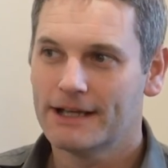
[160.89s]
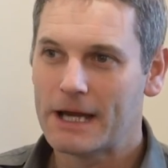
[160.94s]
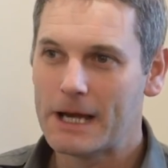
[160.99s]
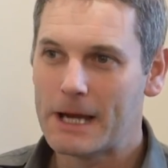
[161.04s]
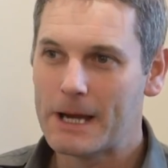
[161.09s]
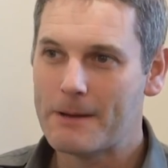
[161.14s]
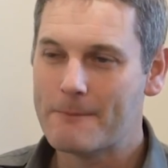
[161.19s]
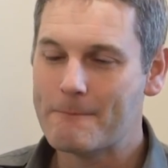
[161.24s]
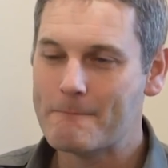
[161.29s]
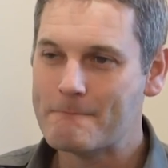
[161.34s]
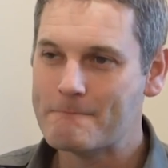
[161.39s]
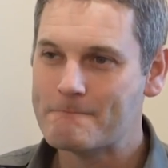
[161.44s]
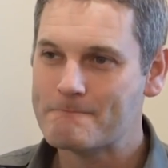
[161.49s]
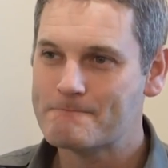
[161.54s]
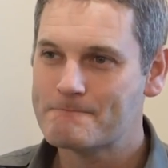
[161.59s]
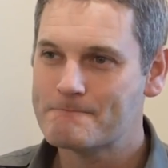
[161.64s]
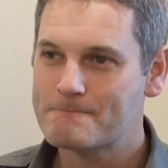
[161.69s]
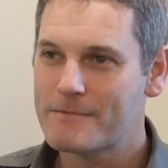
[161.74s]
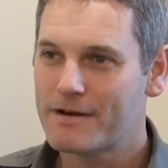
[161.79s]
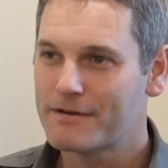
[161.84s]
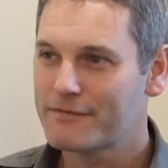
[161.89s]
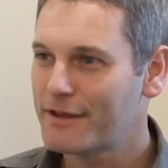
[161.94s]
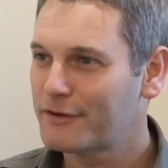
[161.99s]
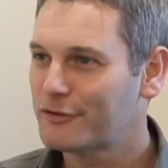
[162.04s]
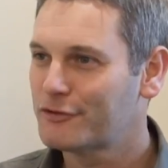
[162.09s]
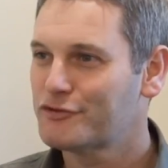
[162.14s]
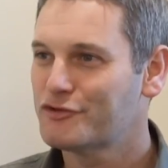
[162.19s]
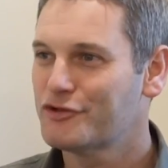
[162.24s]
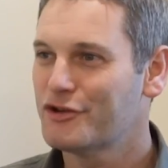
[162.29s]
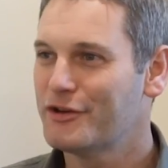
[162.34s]
And if
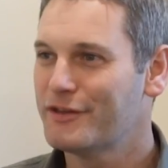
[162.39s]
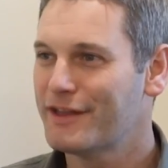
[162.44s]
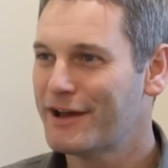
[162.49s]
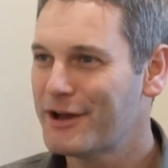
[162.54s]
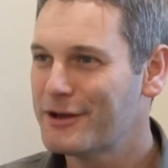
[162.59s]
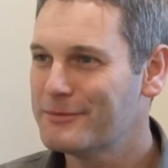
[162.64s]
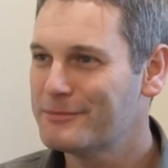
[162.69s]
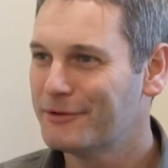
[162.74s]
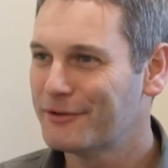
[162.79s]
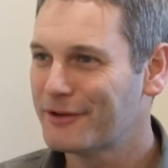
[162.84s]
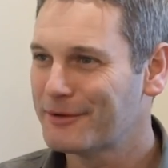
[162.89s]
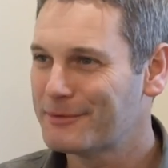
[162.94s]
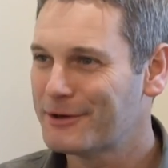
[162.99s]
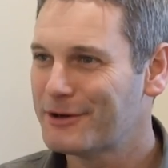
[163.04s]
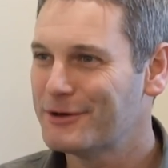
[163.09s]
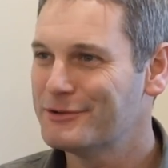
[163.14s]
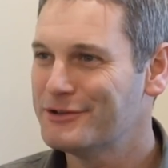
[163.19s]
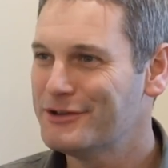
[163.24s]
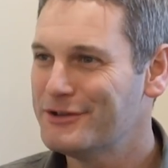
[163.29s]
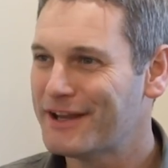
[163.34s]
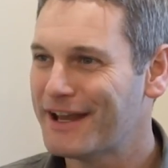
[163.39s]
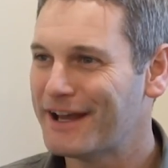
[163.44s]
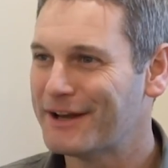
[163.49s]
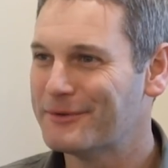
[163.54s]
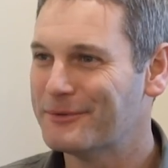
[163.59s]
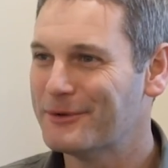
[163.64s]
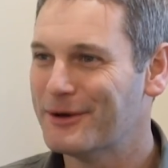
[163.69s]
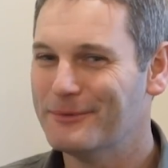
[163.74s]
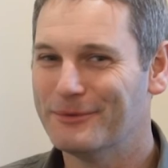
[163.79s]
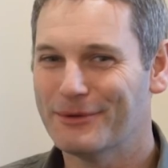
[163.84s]
that's true, that opens up a whole new can
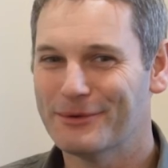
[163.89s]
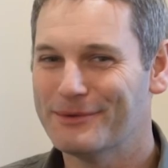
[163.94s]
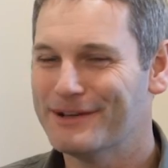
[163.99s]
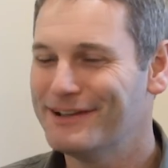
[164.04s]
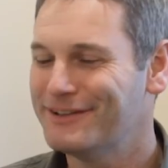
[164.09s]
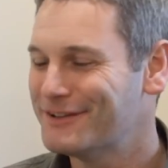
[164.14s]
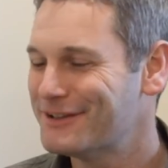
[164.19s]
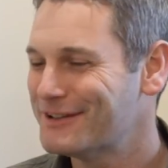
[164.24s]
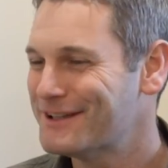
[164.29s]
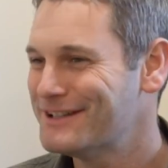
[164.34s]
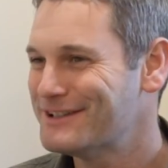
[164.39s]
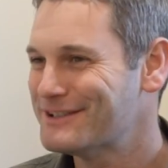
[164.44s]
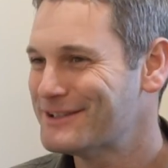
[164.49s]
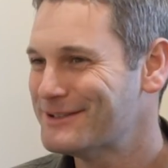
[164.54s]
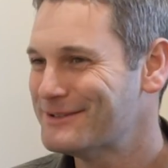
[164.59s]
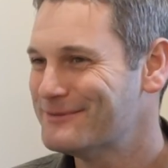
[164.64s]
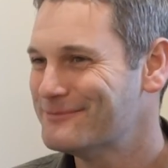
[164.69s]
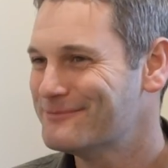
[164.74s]
of worms that we need to look into.